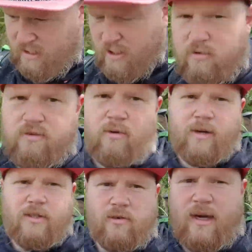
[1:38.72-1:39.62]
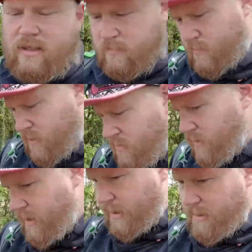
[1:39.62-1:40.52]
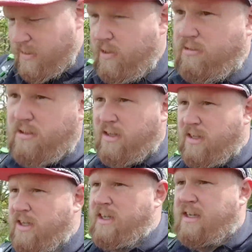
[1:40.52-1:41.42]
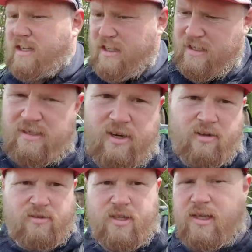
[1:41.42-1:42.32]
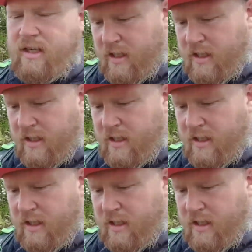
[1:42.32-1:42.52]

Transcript: old railway tracks between Hull and Hornsey.